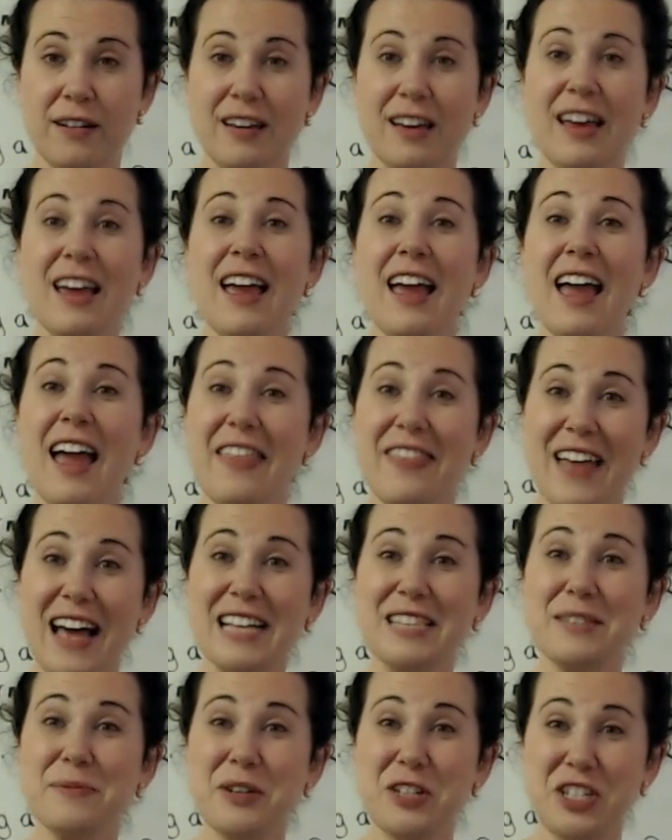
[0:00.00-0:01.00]
And that's what
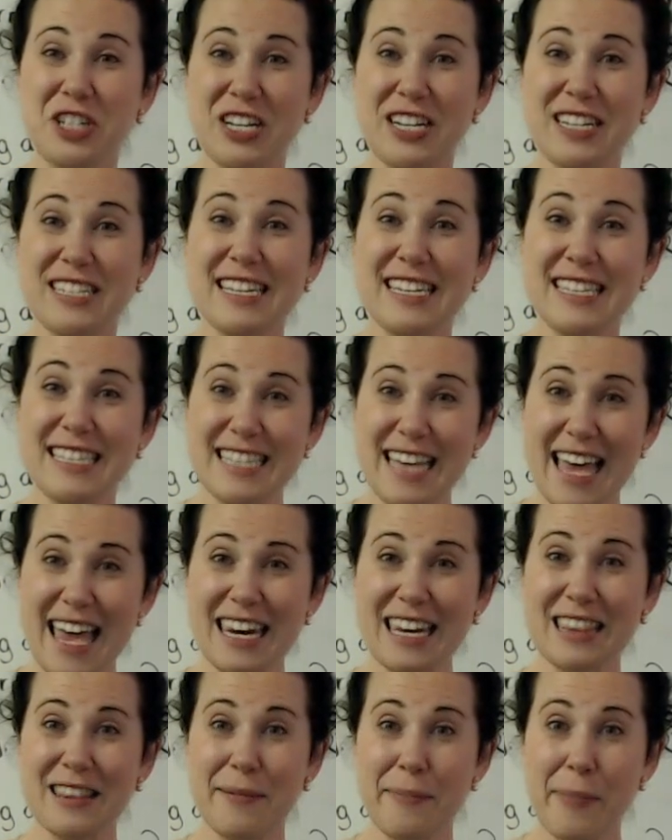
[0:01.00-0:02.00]
Jesus said in the
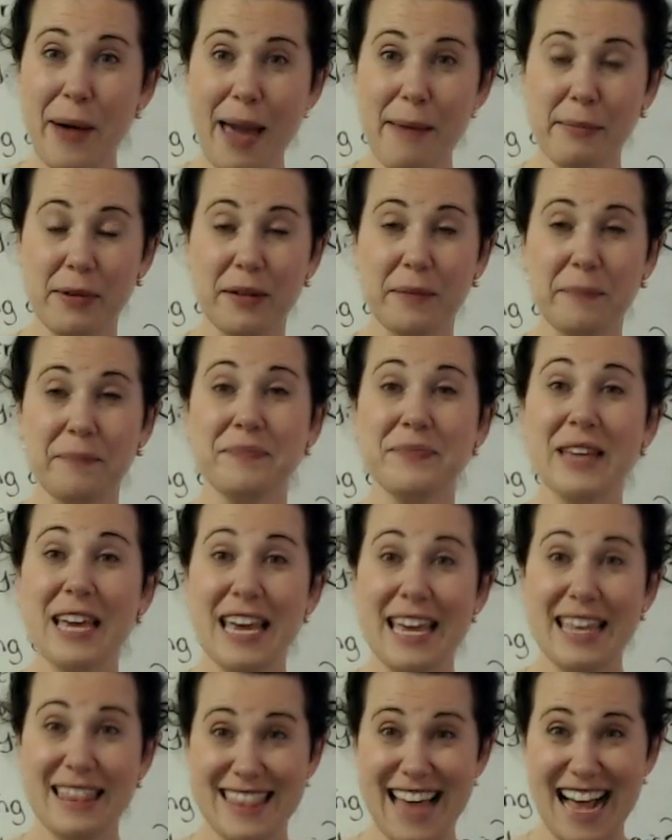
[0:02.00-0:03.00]
Bible.
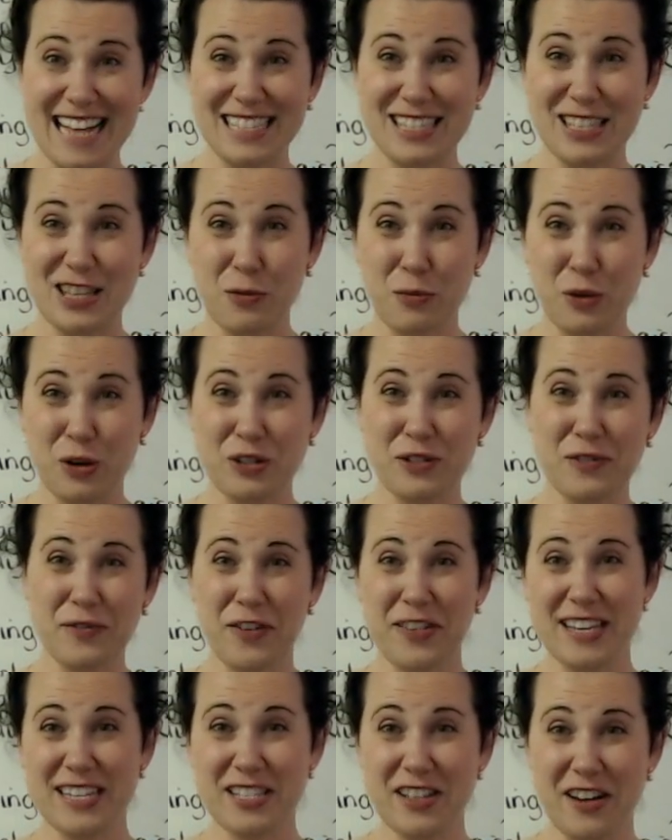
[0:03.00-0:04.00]
That's the words for this
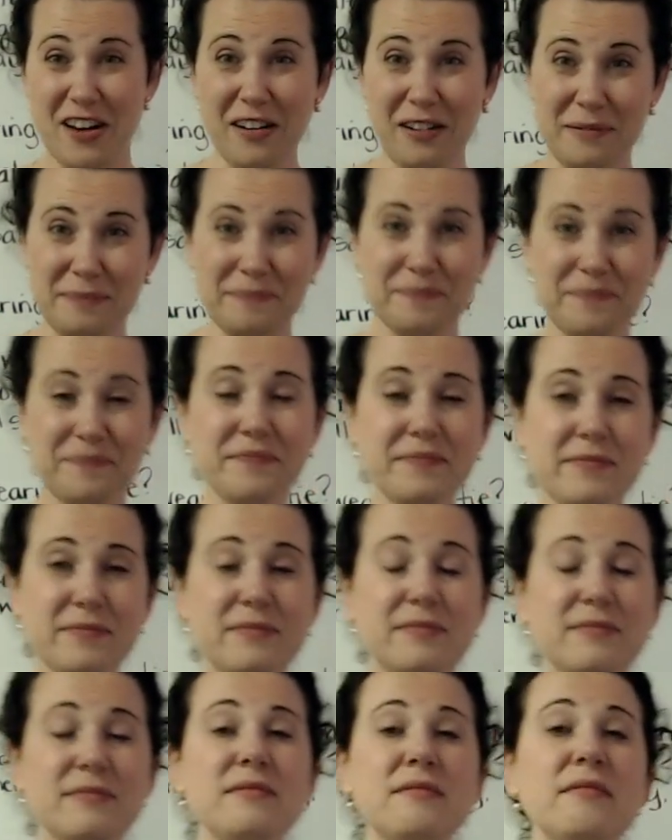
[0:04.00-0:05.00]
song.
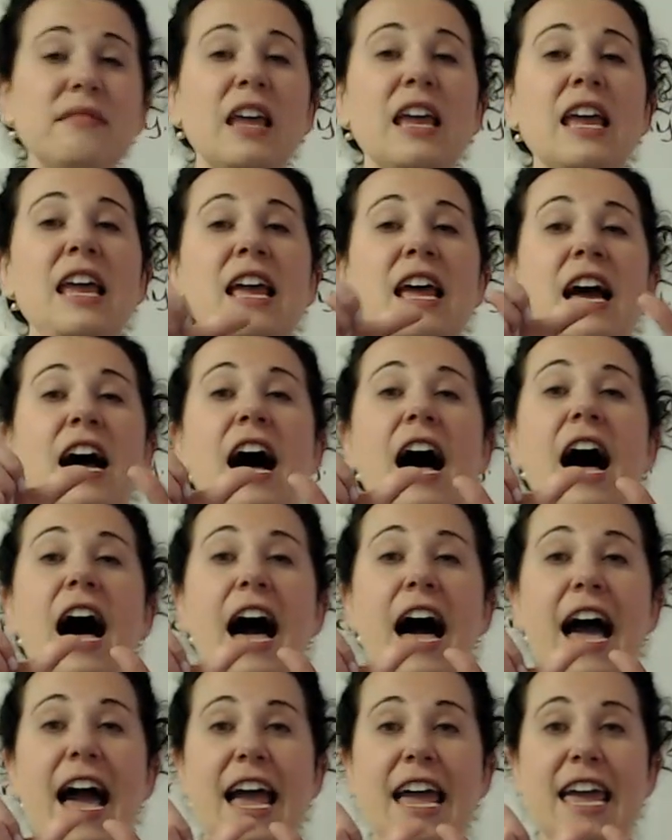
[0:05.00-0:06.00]

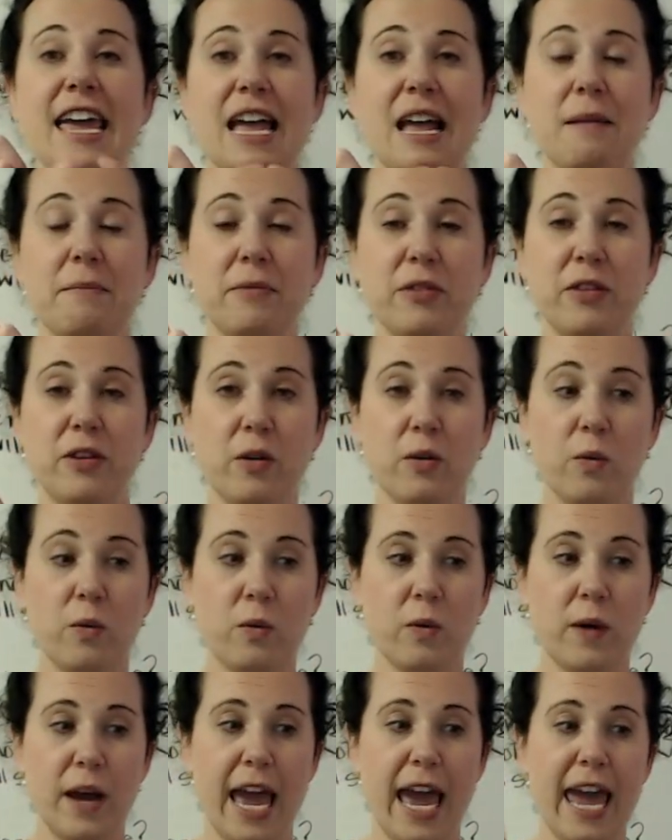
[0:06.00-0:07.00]
I am the
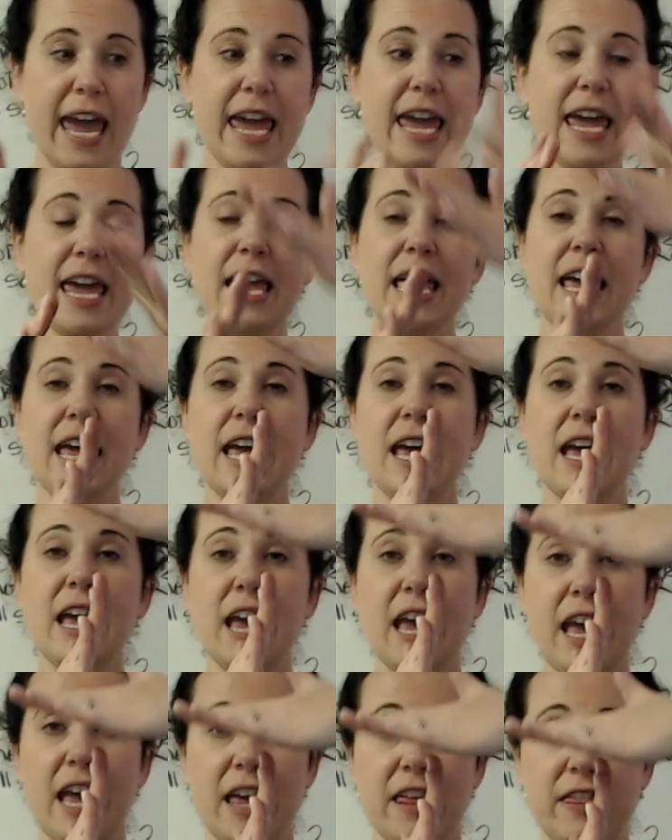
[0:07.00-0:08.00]
way,
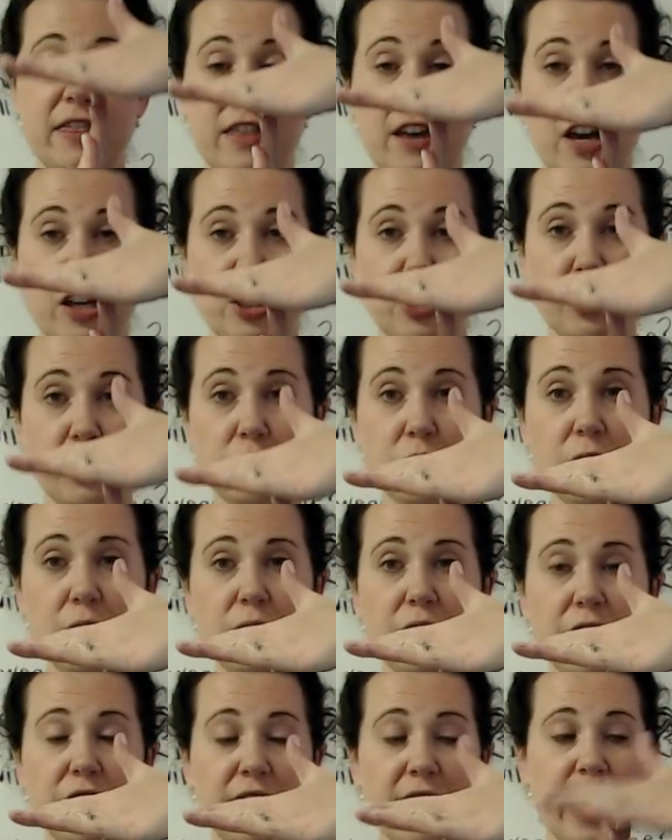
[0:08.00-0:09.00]
the truth,
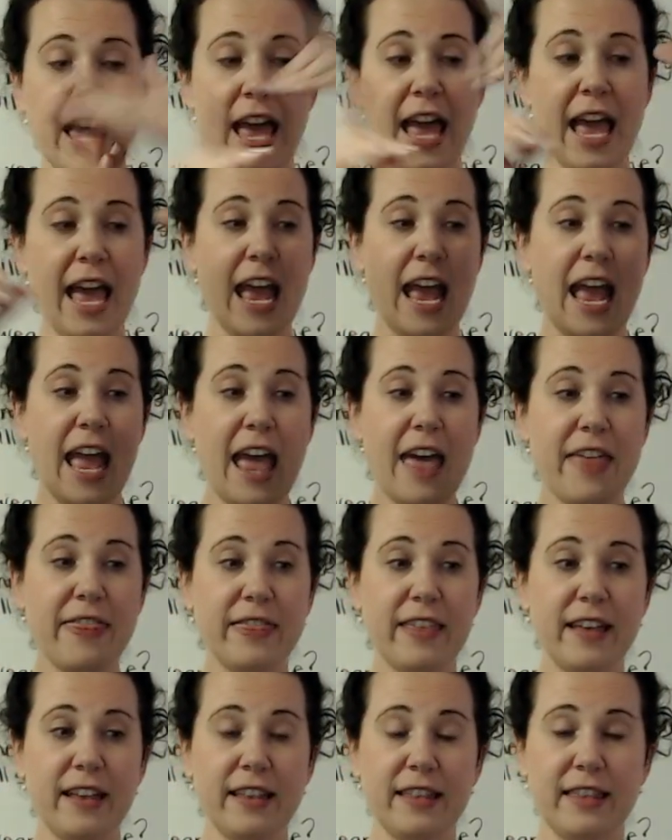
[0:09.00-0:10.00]
and the
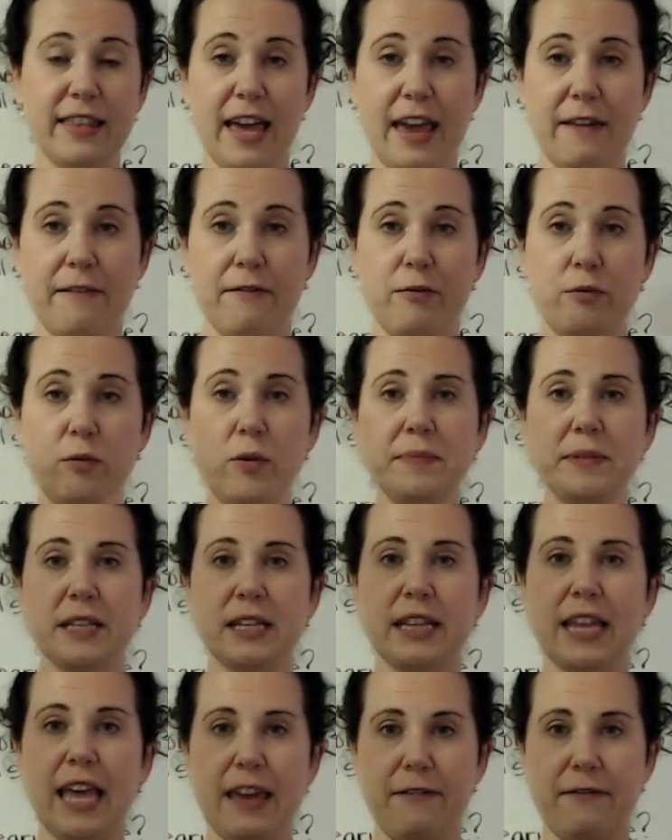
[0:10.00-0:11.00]
life. Whoops, life
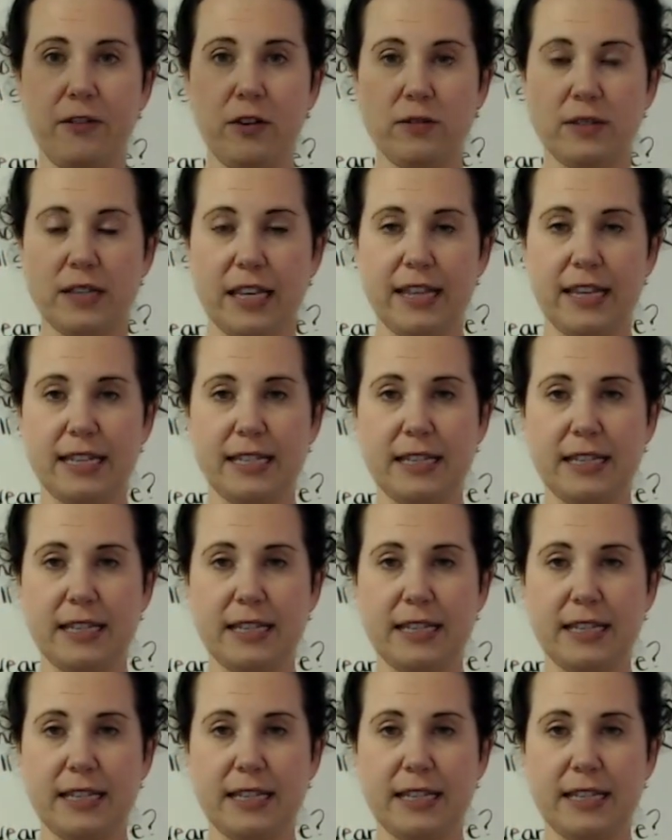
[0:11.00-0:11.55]
goes like this.